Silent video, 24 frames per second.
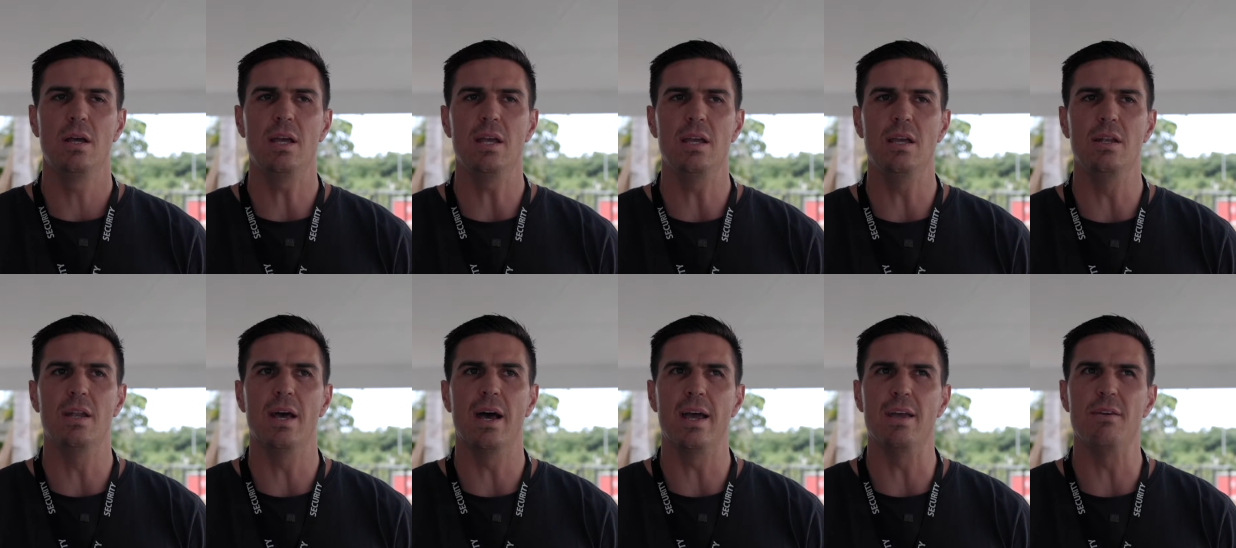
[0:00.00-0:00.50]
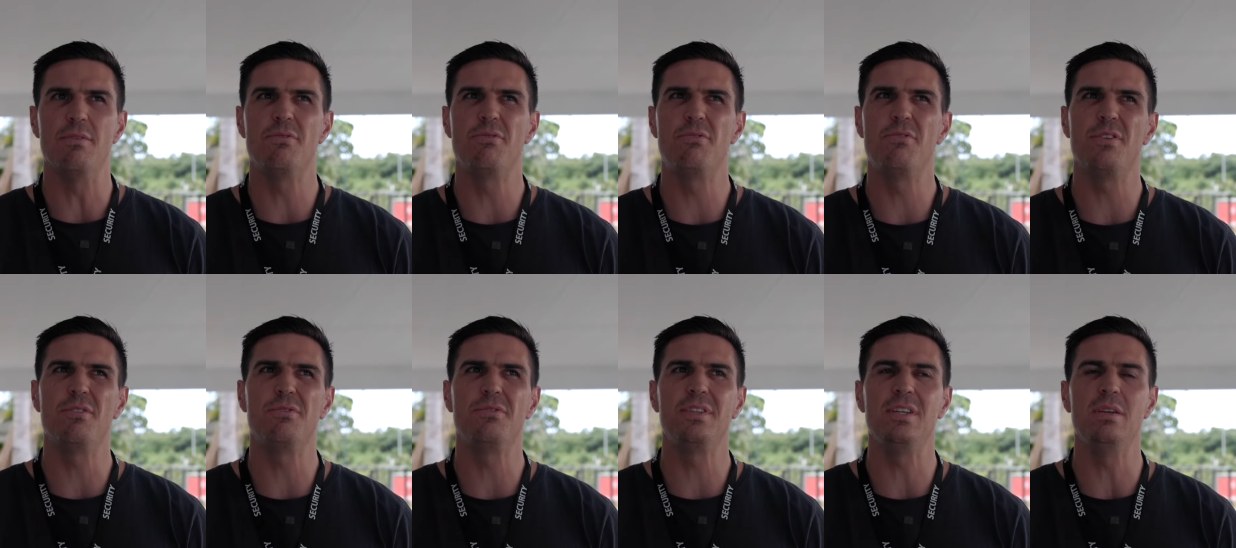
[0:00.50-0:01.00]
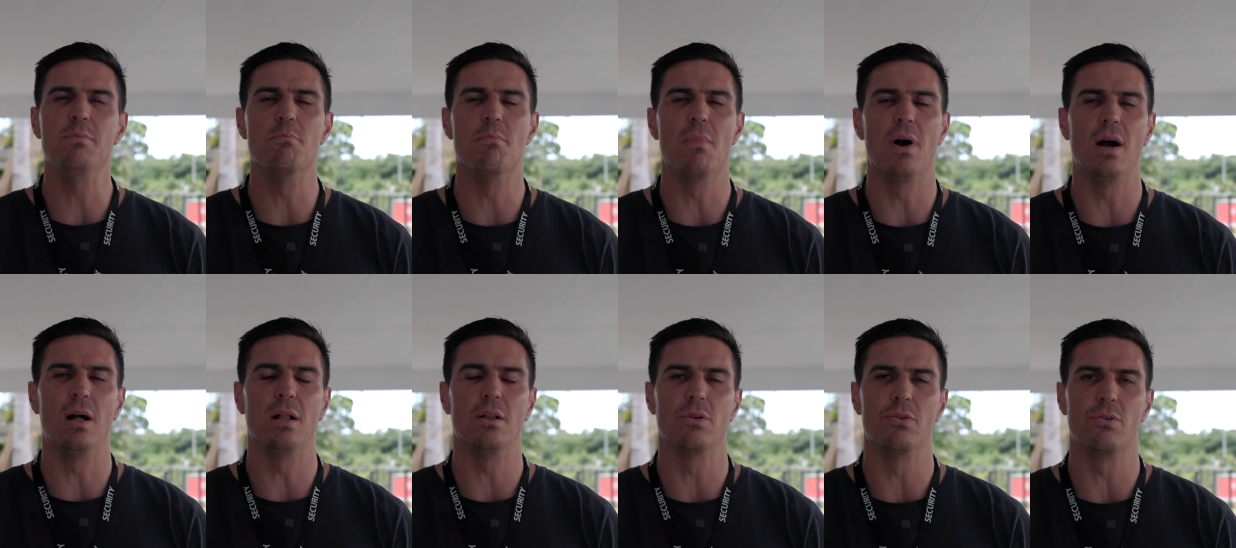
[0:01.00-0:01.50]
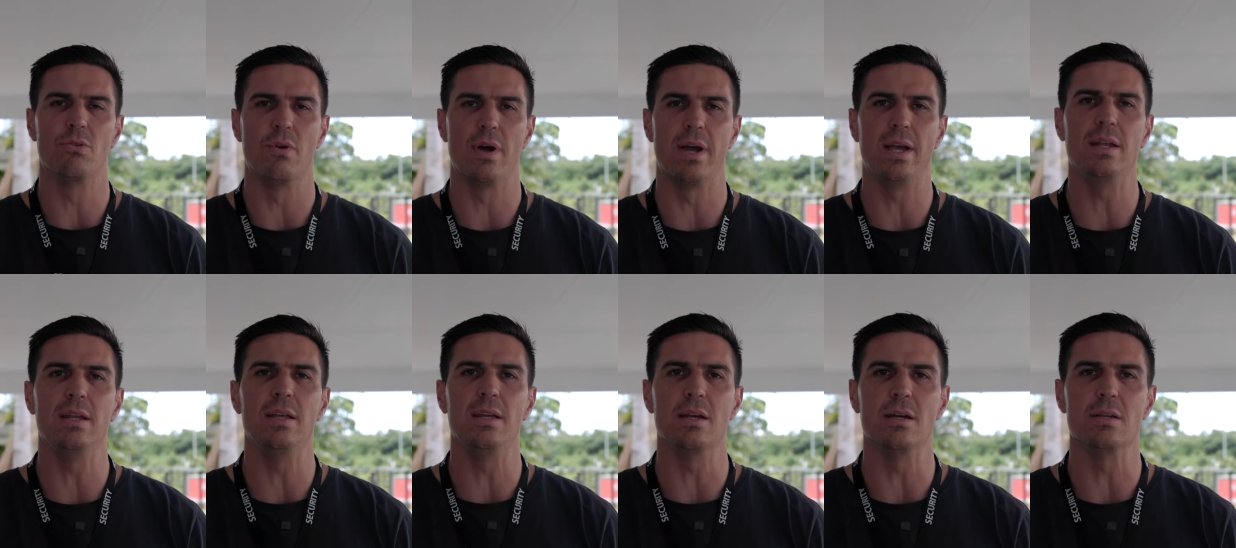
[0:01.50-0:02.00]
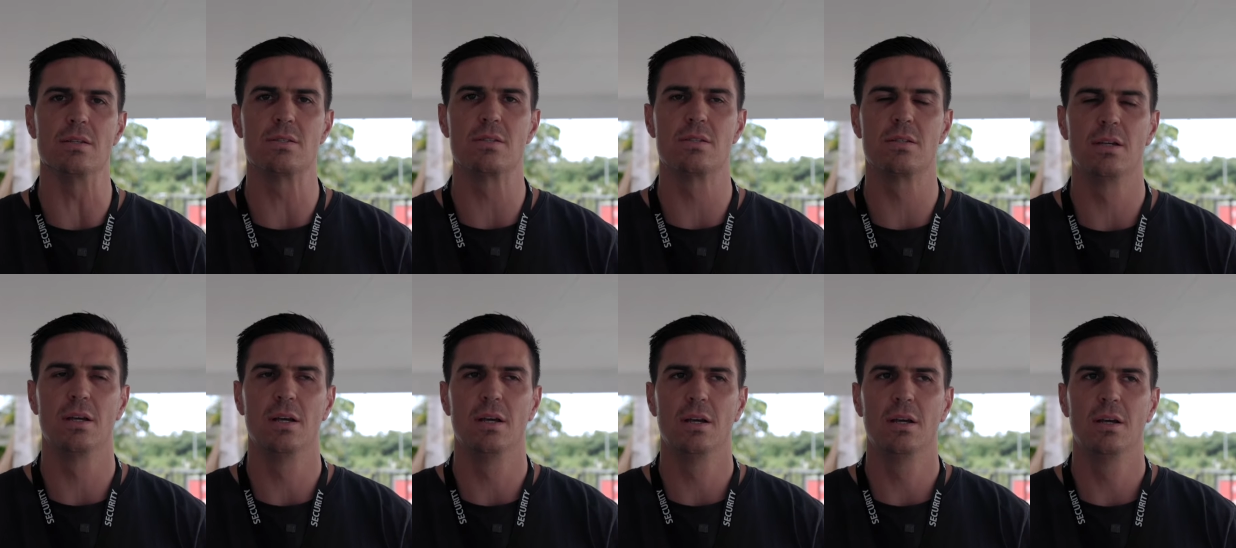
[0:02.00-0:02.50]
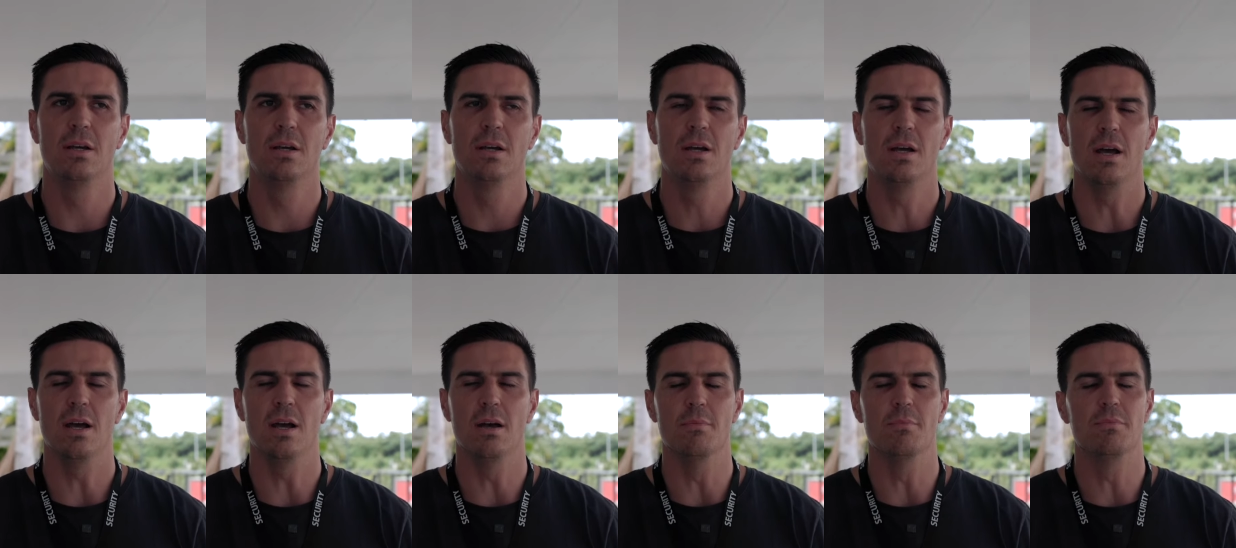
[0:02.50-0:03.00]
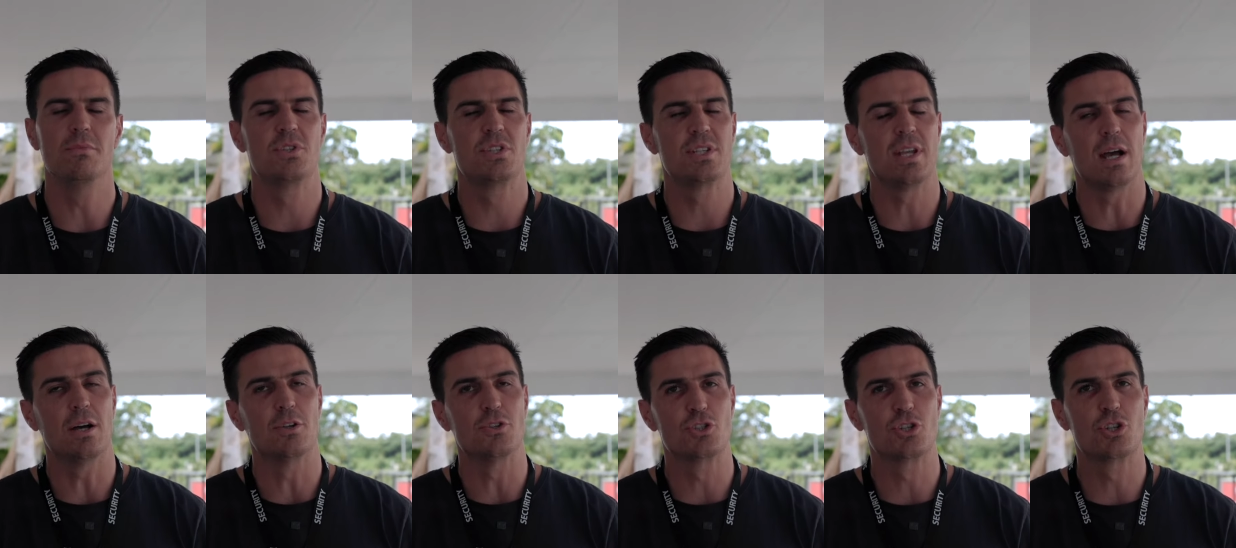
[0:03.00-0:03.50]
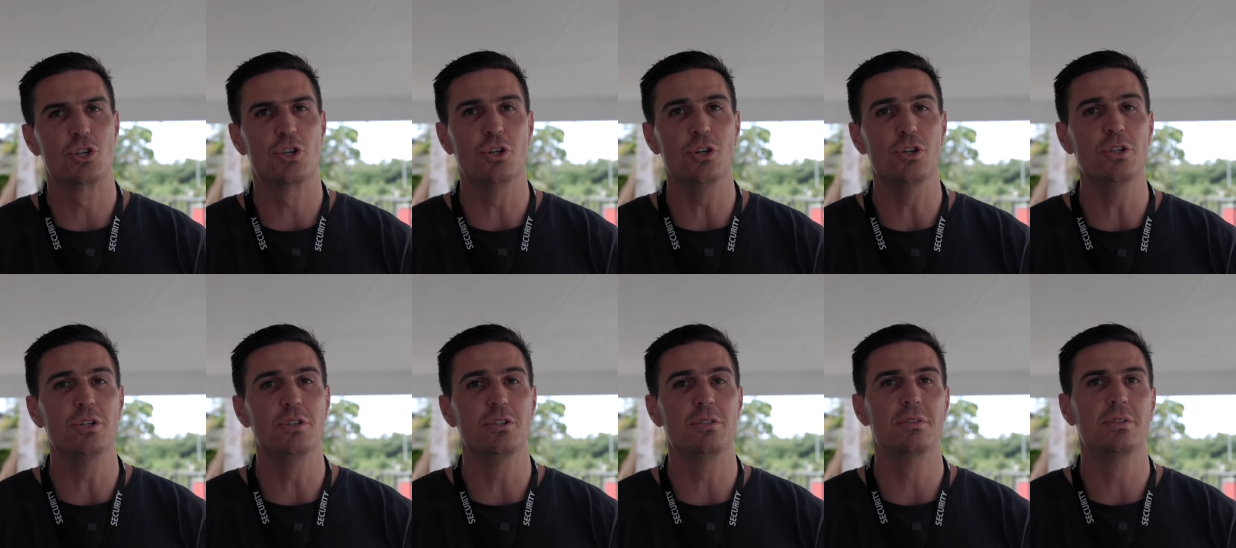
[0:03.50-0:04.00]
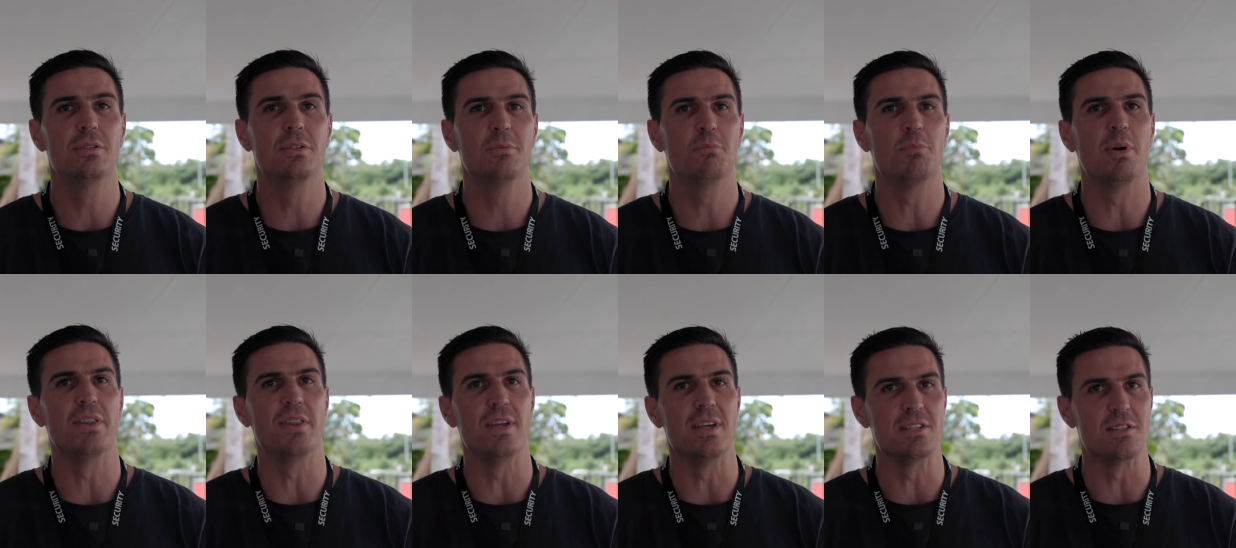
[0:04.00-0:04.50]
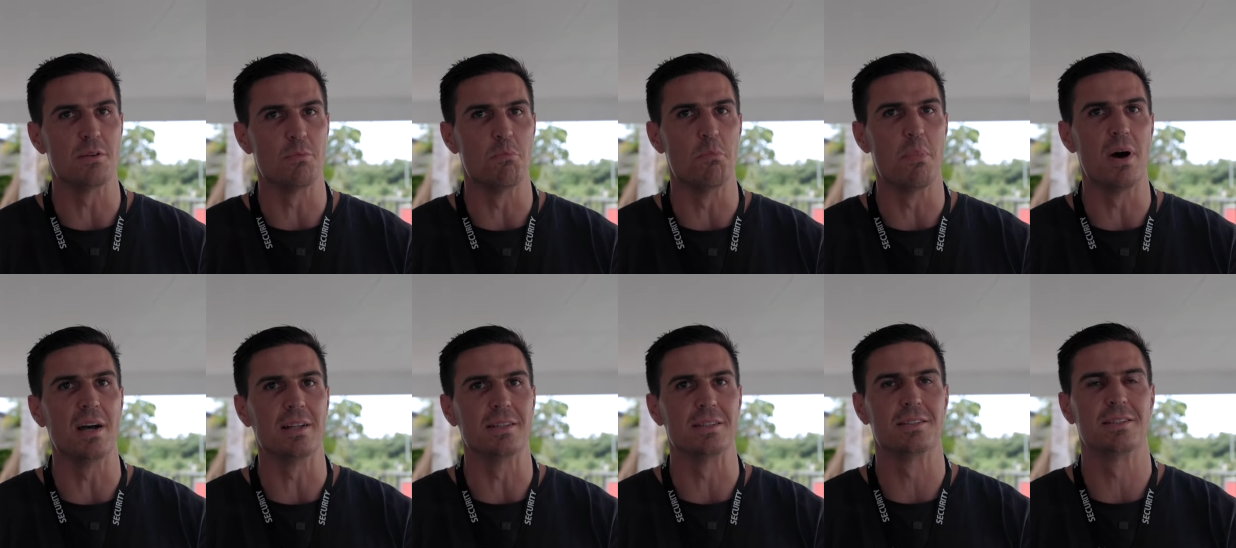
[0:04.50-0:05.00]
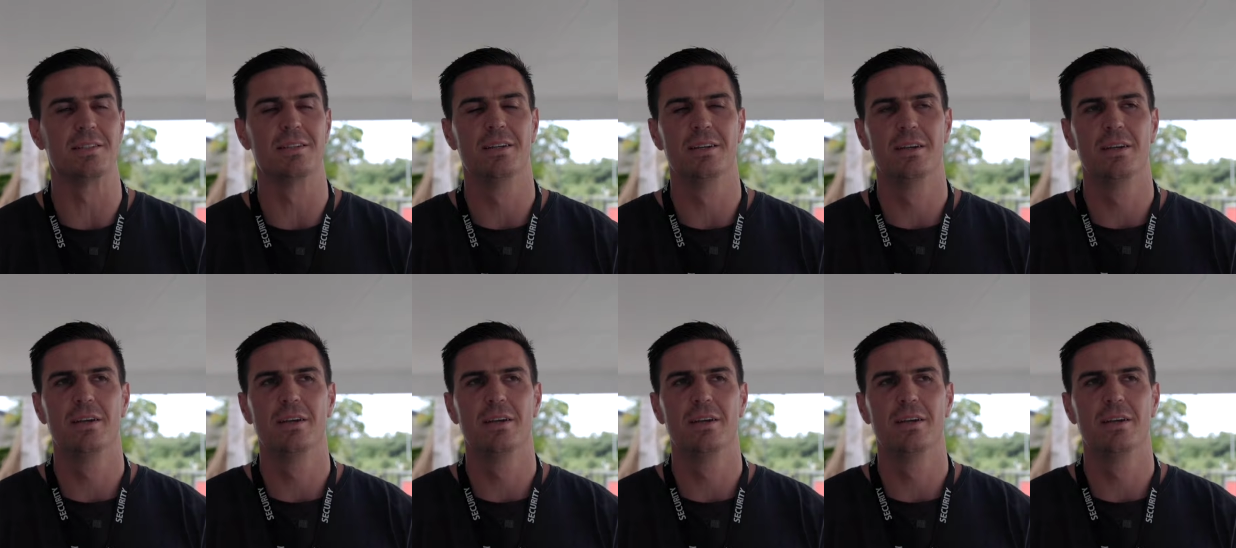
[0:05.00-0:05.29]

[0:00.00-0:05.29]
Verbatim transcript: in a 50 mile radius. Um, sounds good, but there's a but.